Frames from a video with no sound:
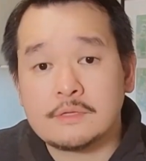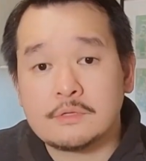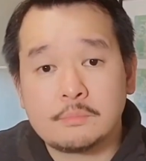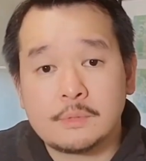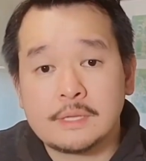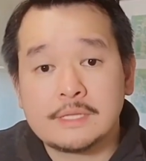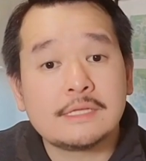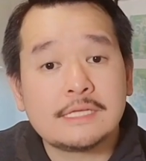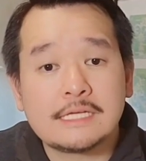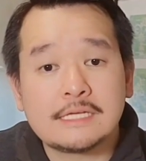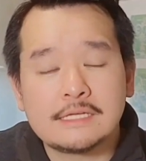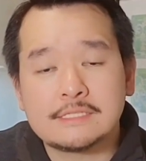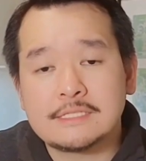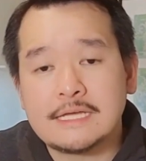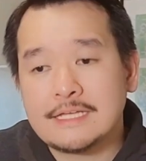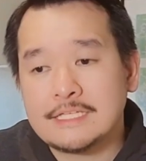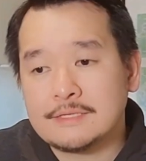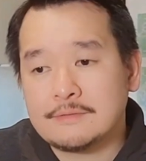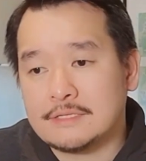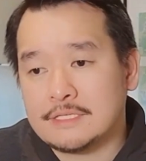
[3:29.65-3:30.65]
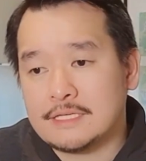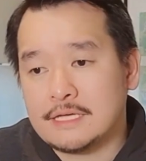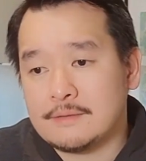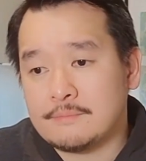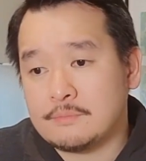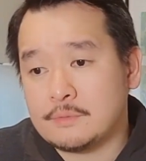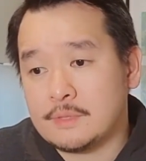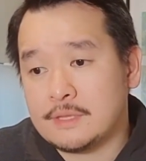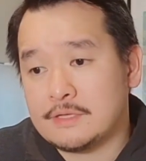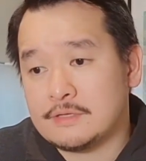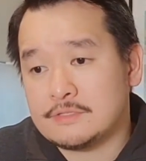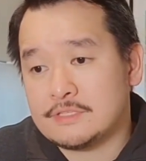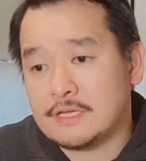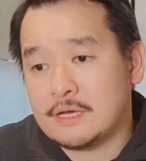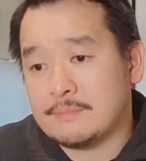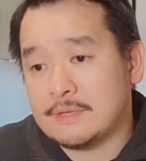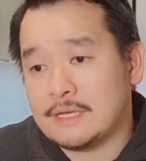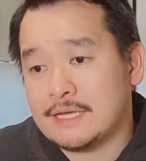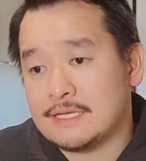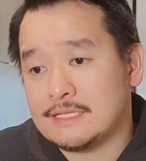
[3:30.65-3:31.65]
You might see this activity, but when you
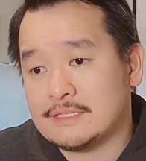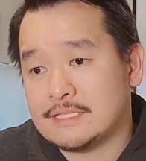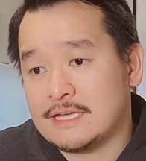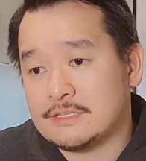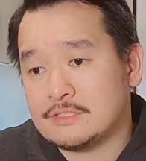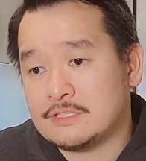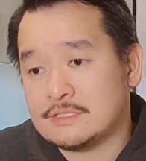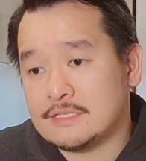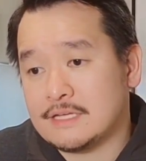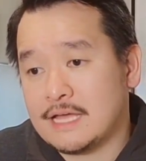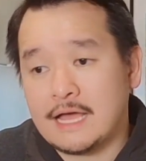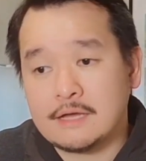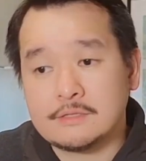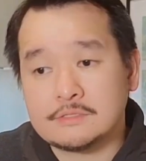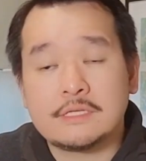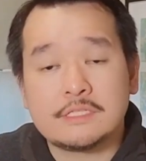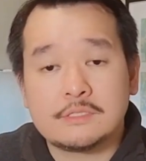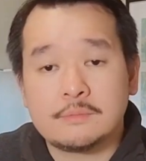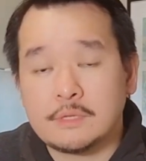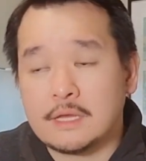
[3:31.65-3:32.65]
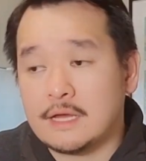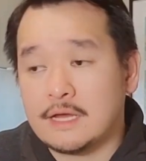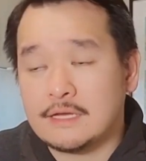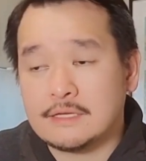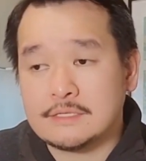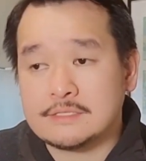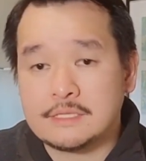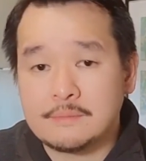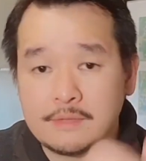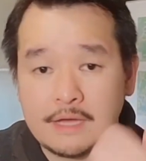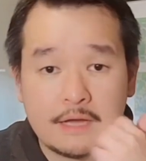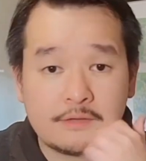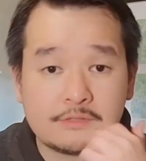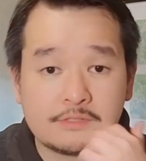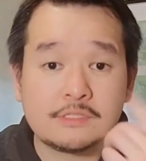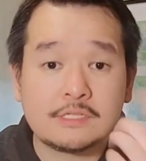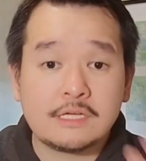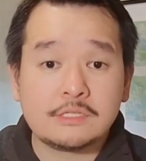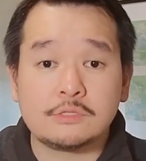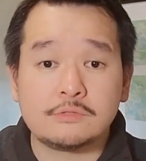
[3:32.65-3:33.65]
start paying attention to the housing supply, some
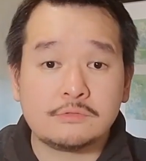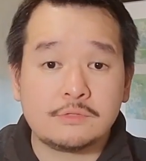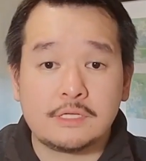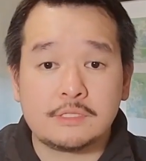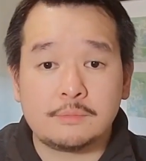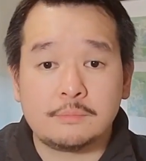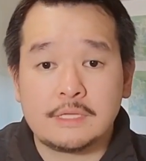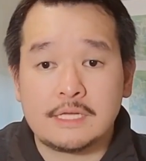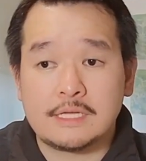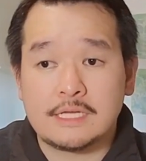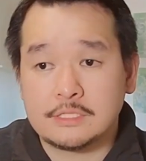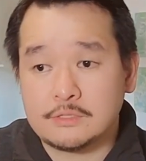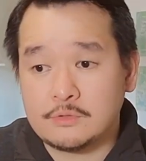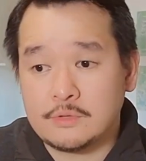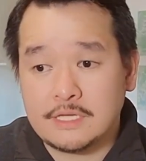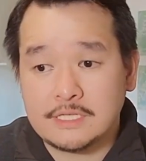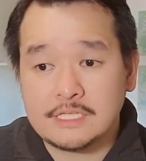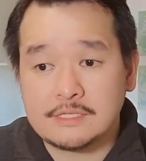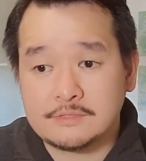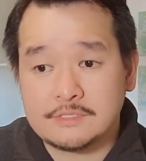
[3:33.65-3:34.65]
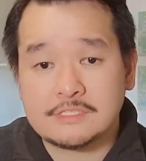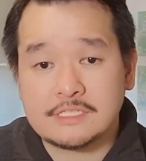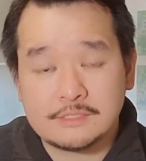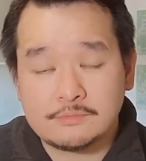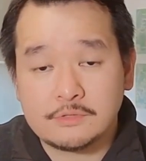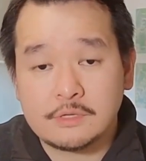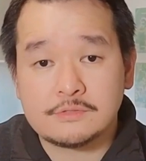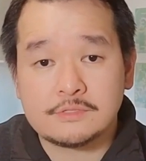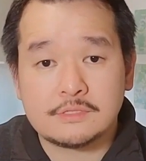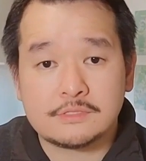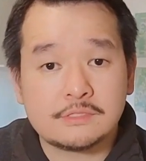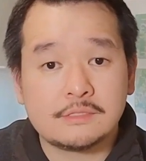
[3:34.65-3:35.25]
houses that you find appealing quickly receive offers.